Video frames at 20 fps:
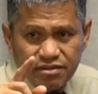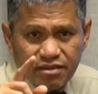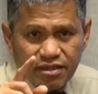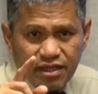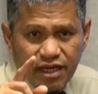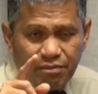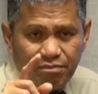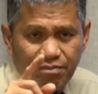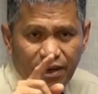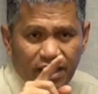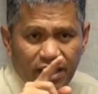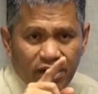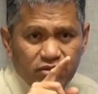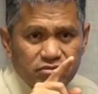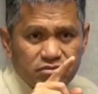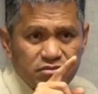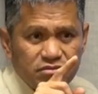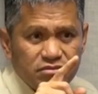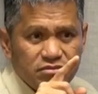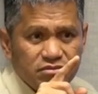about
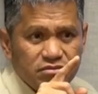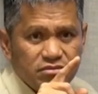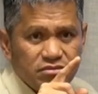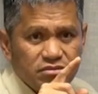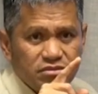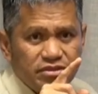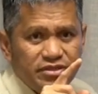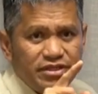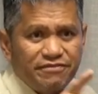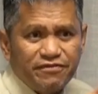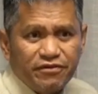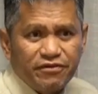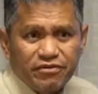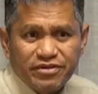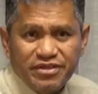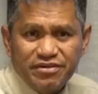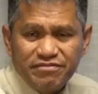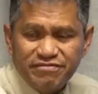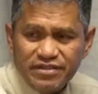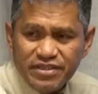the
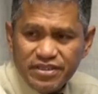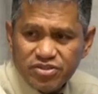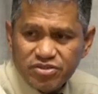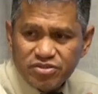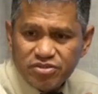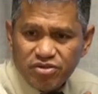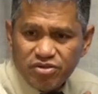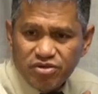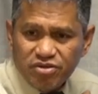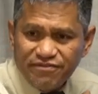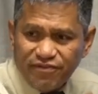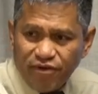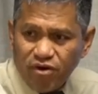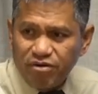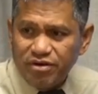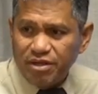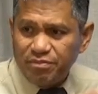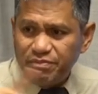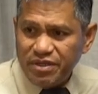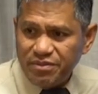forgiveness of all
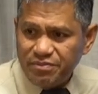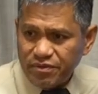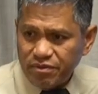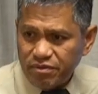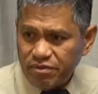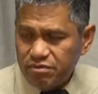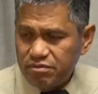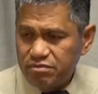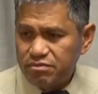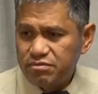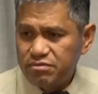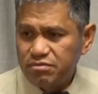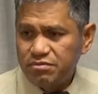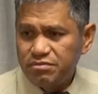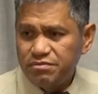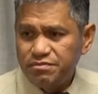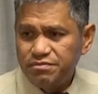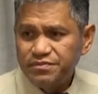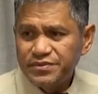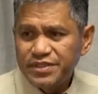the people,
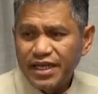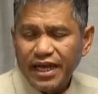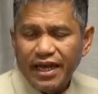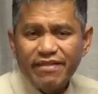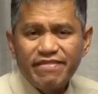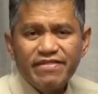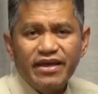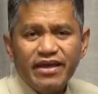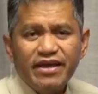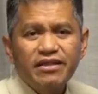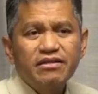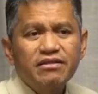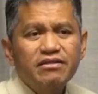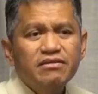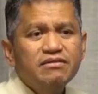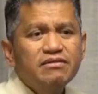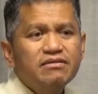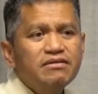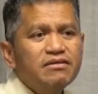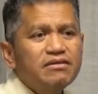and then
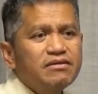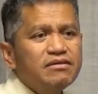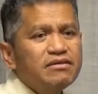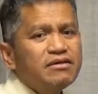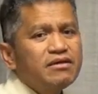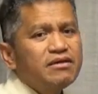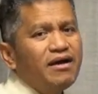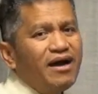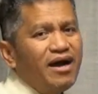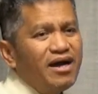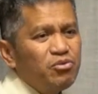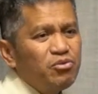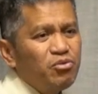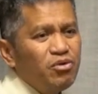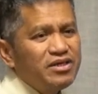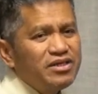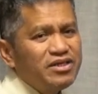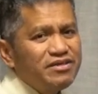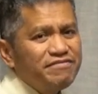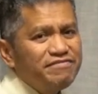God will
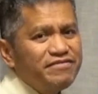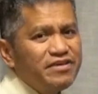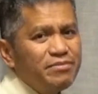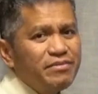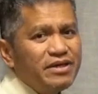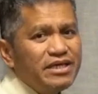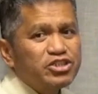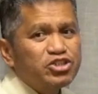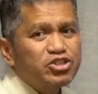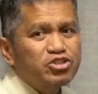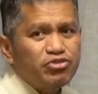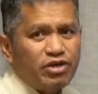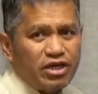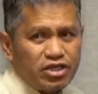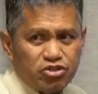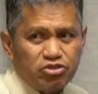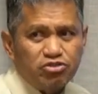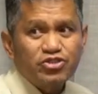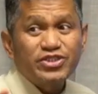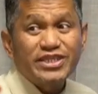give them
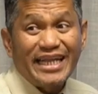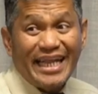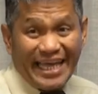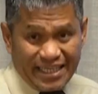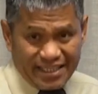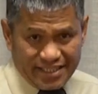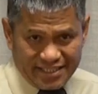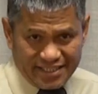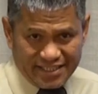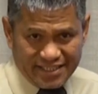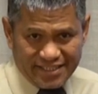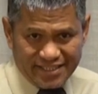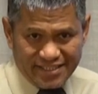instructions next.